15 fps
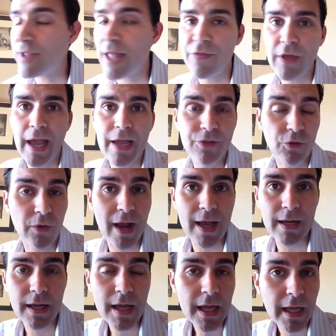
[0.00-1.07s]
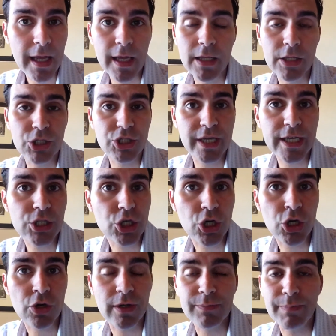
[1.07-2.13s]
an eighth grade English
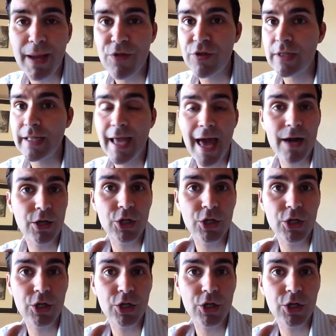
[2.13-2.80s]
teacher and basically had,